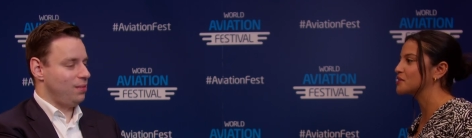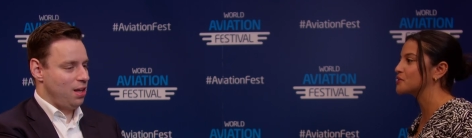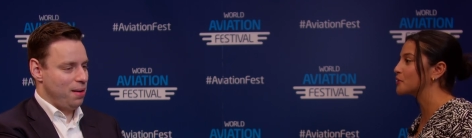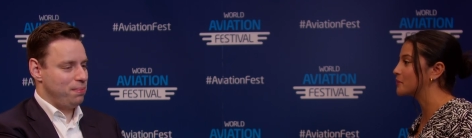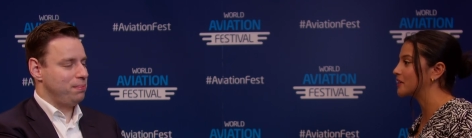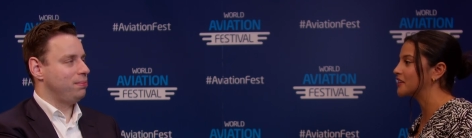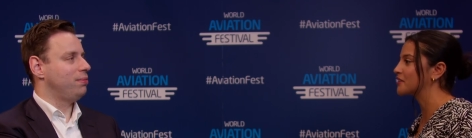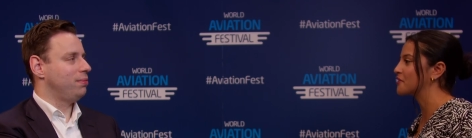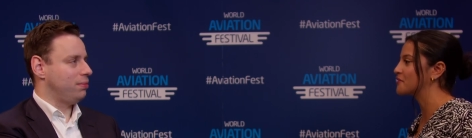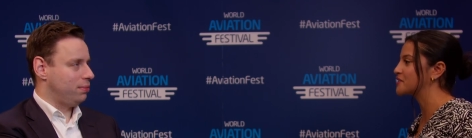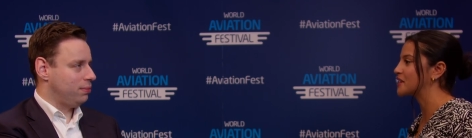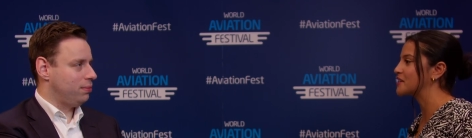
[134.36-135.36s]
Speaker 1: to dominate the
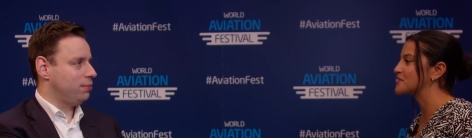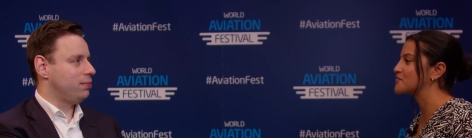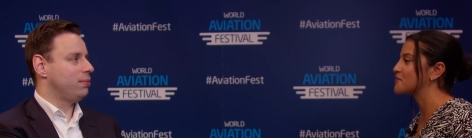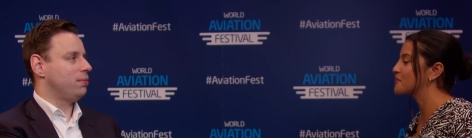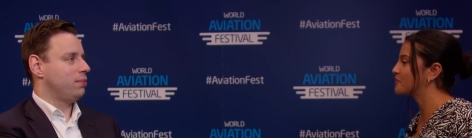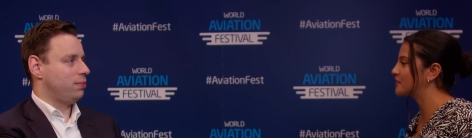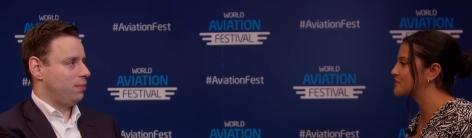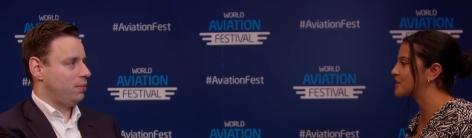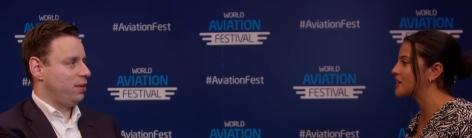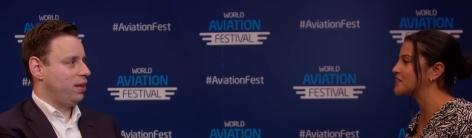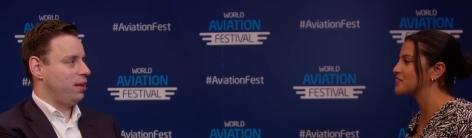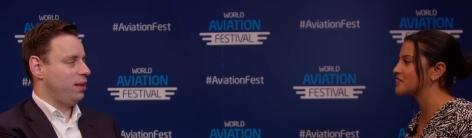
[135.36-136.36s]
conversation or if it
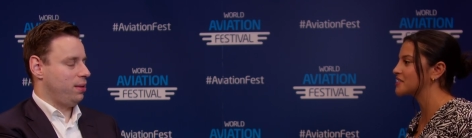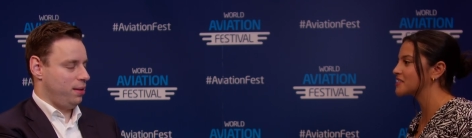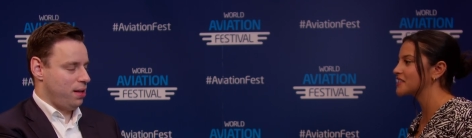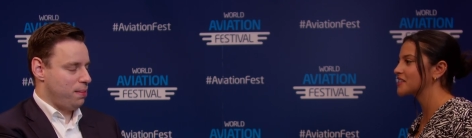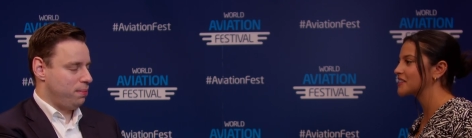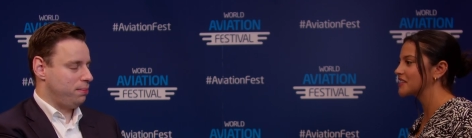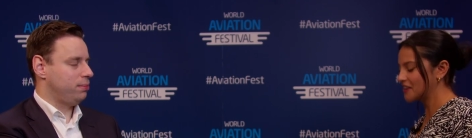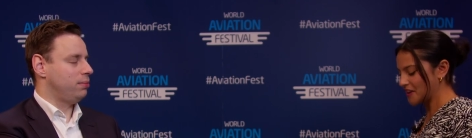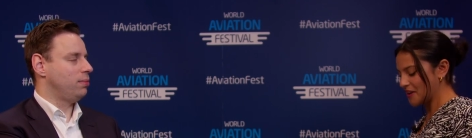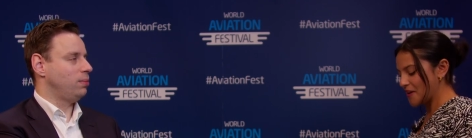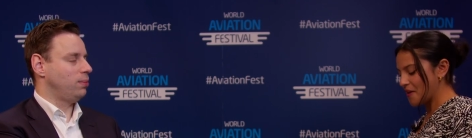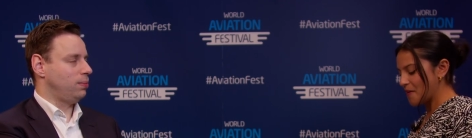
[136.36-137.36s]
changes.
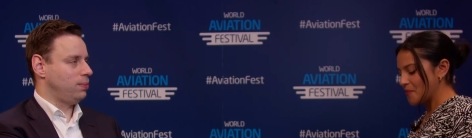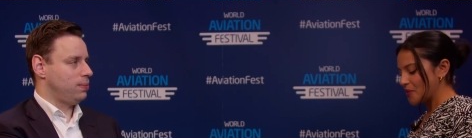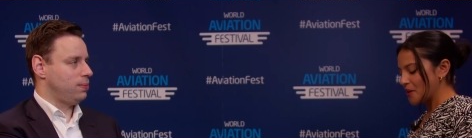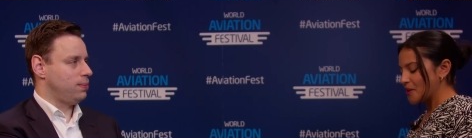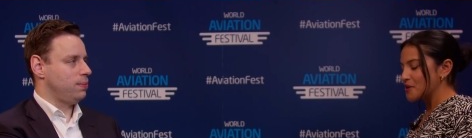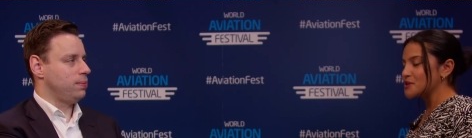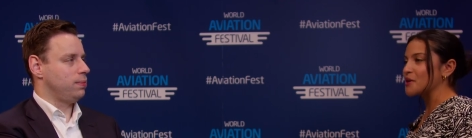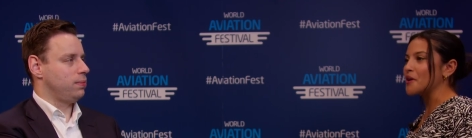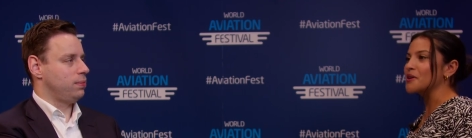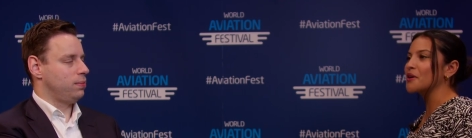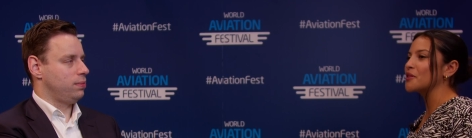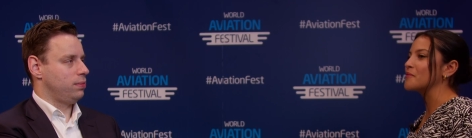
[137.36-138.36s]
So
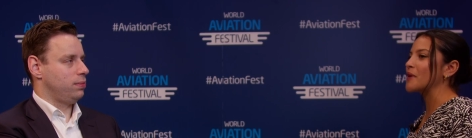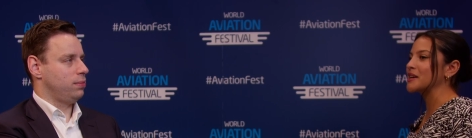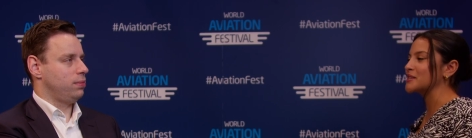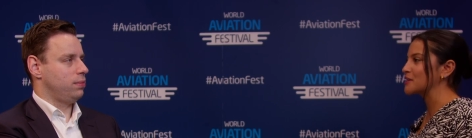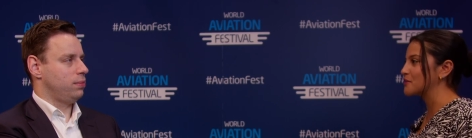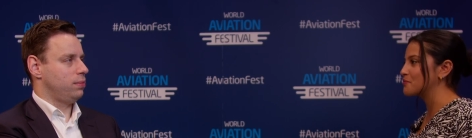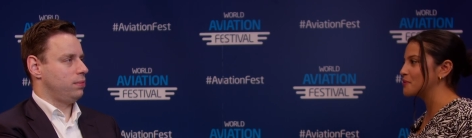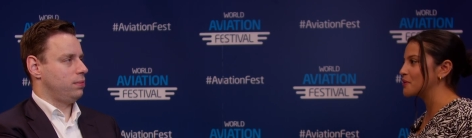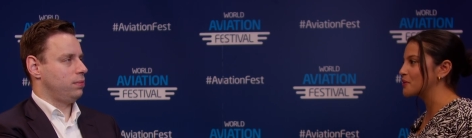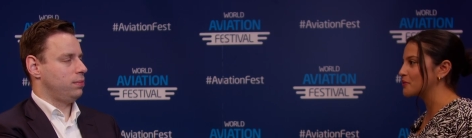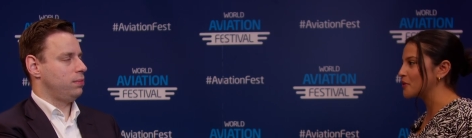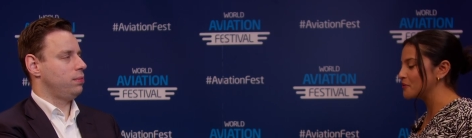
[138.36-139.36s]
another massive point
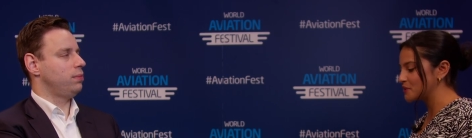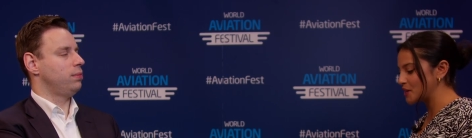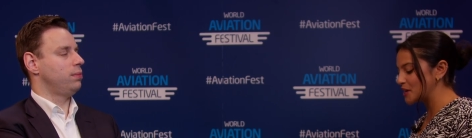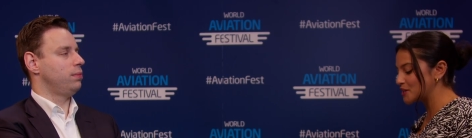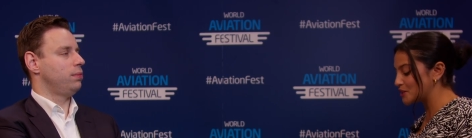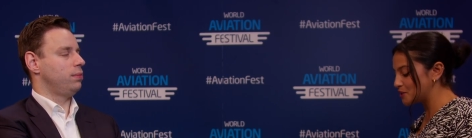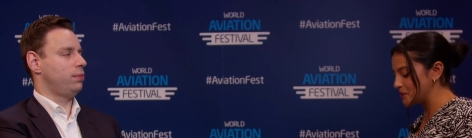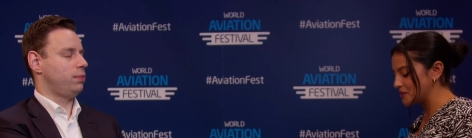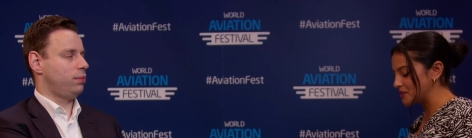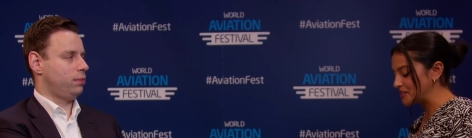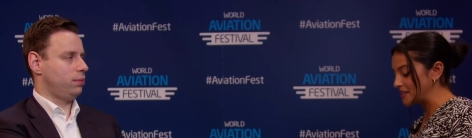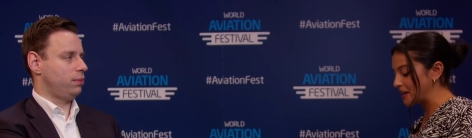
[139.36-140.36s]
of conversation has been
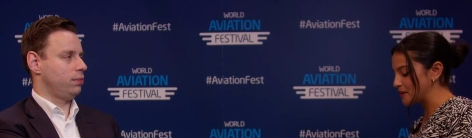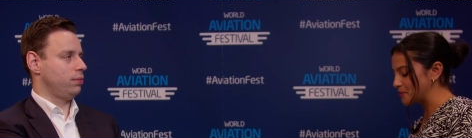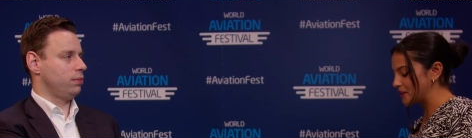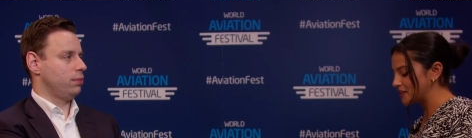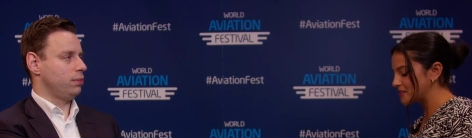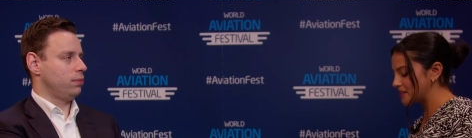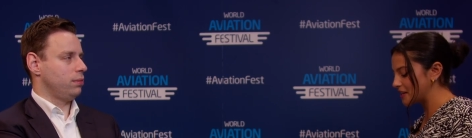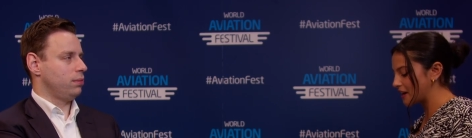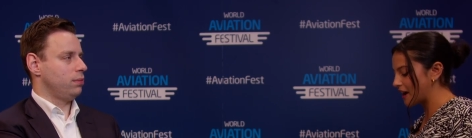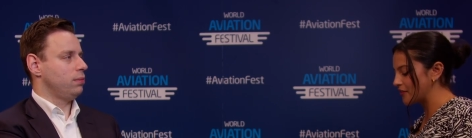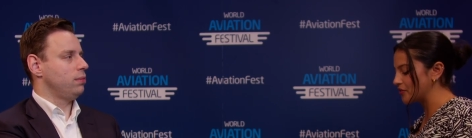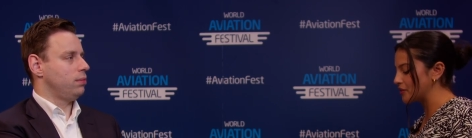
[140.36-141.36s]
sustainability
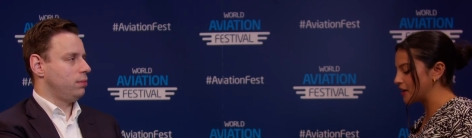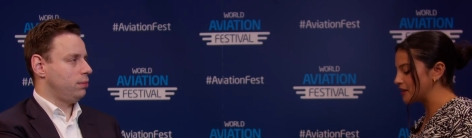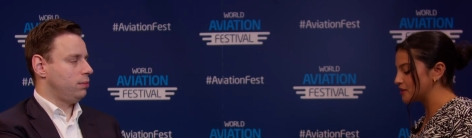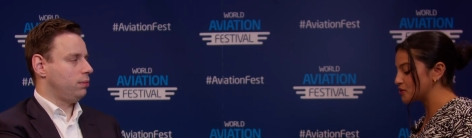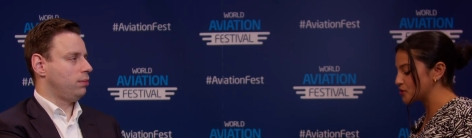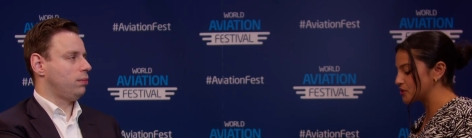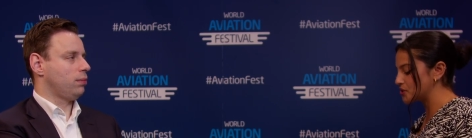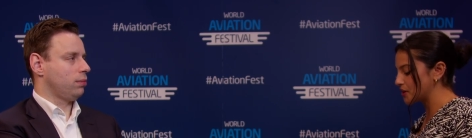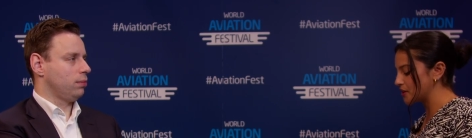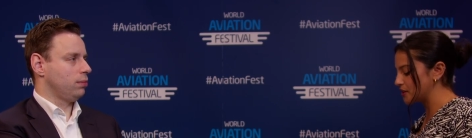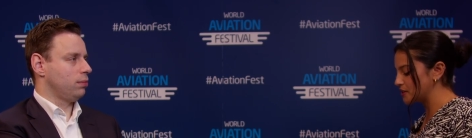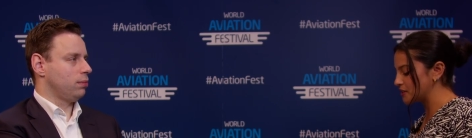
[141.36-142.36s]
and the industry's
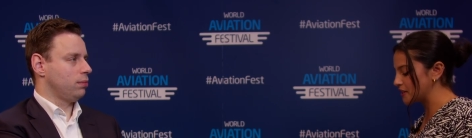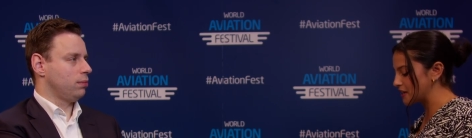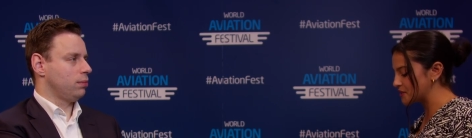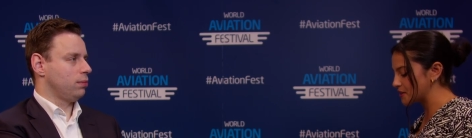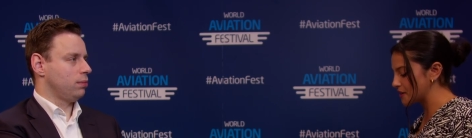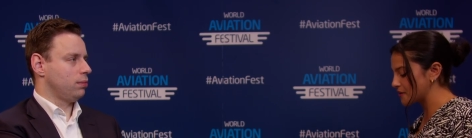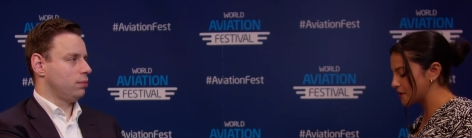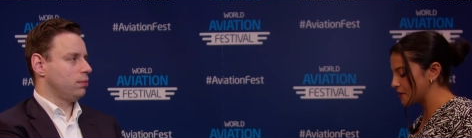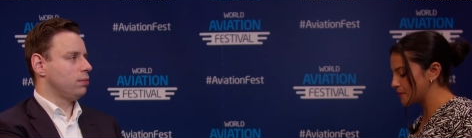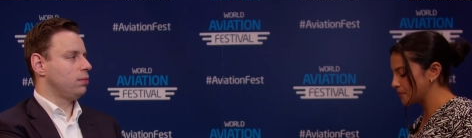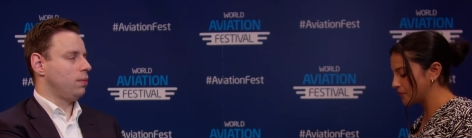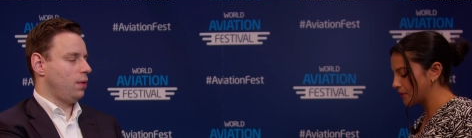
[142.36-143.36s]
journey to net
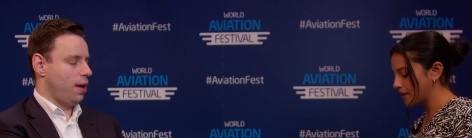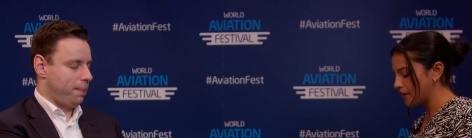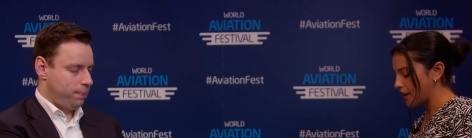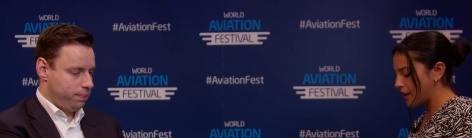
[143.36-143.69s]
zero. Yep.